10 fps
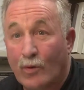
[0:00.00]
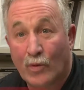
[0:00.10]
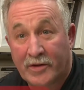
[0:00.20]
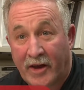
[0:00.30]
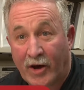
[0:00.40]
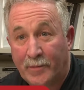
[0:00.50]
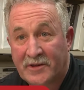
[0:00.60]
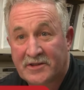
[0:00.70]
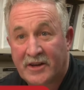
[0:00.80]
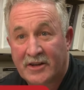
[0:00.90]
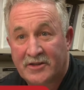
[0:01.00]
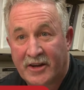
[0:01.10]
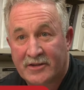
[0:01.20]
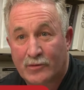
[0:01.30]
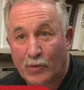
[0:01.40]
With the help of
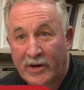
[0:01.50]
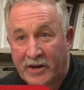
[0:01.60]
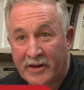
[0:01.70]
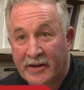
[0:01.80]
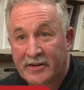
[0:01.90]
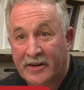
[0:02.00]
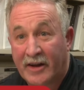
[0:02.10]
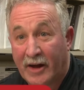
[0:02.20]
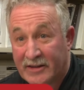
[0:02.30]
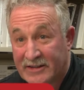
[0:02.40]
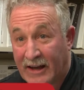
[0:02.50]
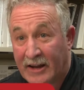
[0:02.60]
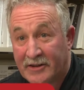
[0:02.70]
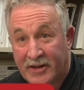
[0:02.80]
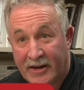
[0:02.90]
CHS, we conducted a
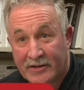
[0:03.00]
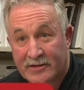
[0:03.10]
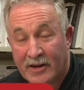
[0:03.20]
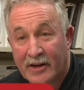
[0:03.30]
solid test